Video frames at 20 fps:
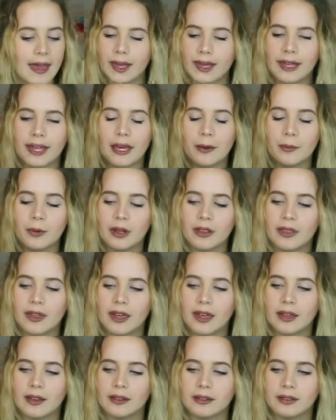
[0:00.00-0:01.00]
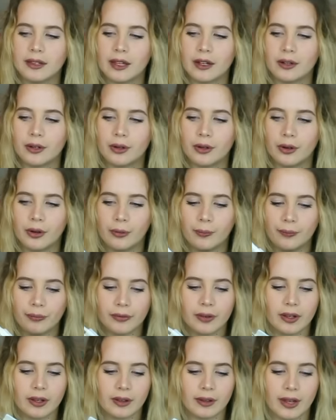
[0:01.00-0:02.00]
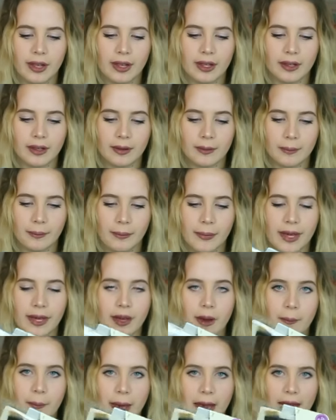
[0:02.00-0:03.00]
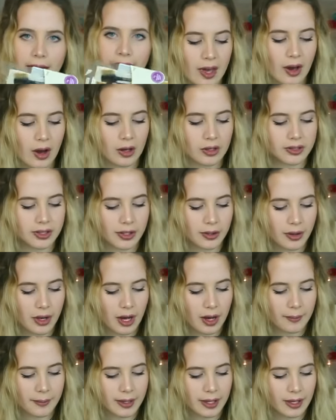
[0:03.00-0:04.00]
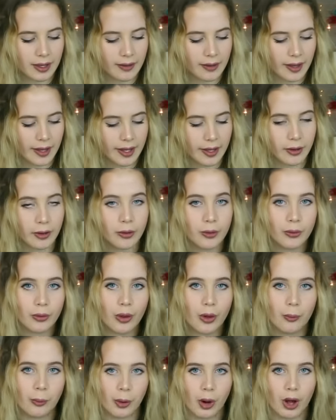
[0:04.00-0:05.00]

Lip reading: It came with a little, like, makeup bag. They also got me a Hoola